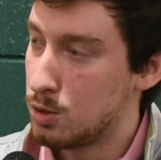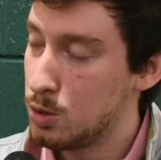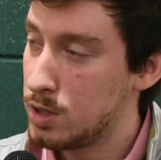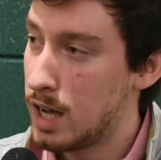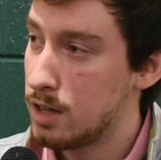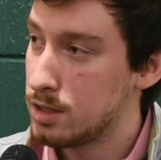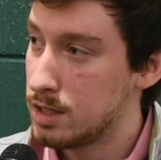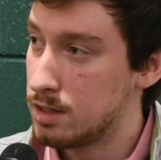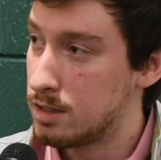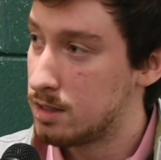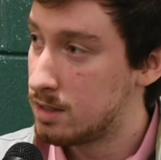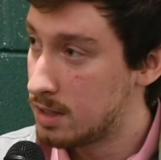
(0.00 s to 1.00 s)

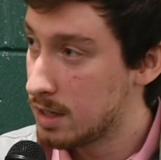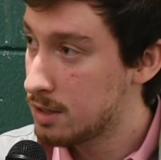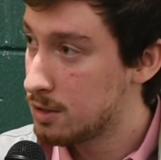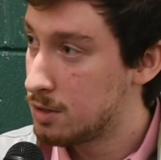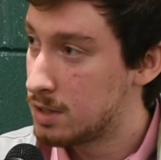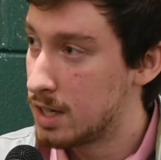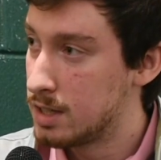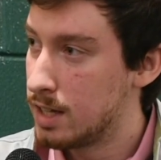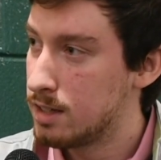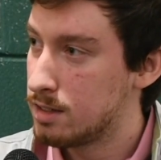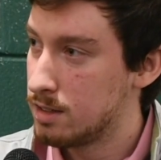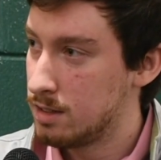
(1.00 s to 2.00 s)
2006, you said,
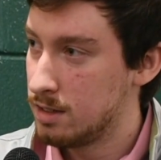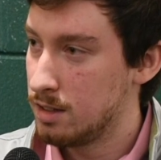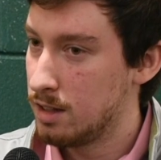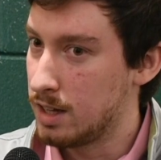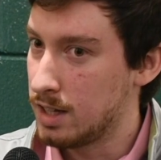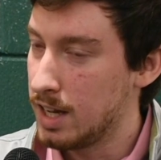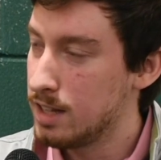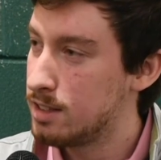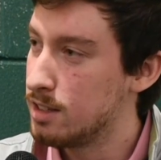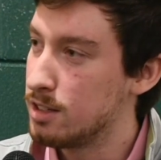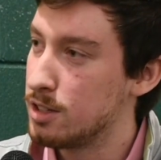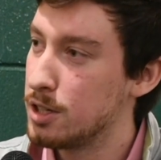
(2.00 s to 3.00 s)
that's like
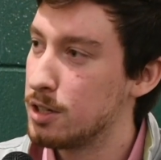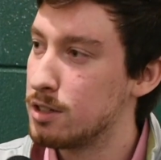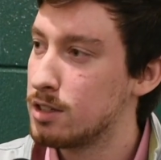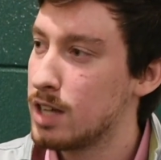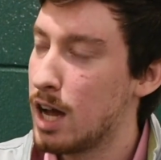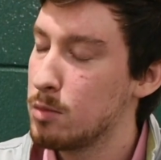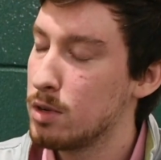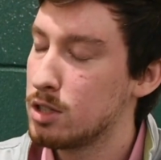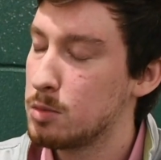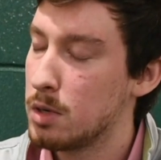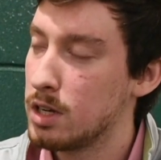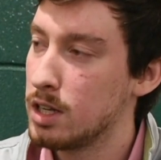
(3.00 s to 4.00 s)
18 years. How
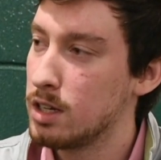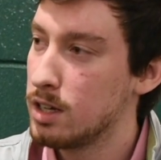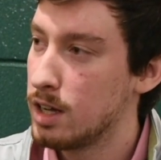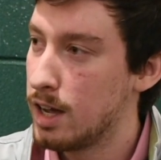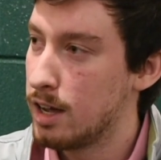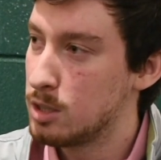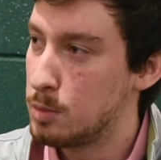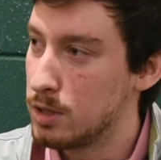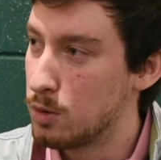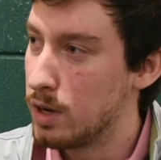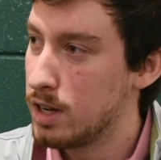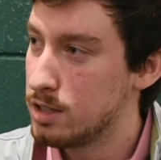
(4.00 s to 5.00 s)
much money has
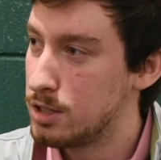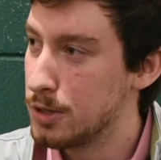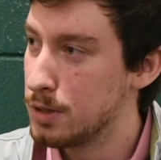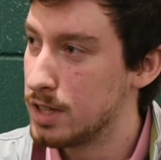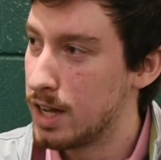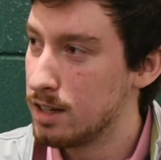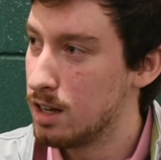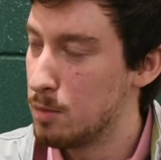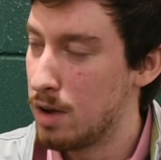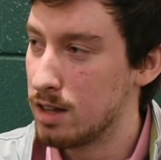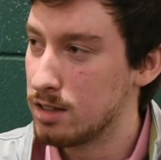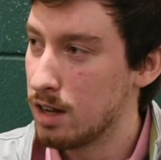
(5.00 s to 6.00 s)
been raised during that
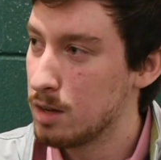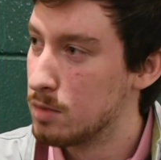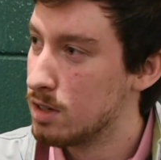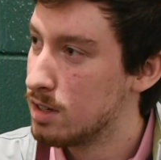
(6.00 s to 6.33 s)
amount of time?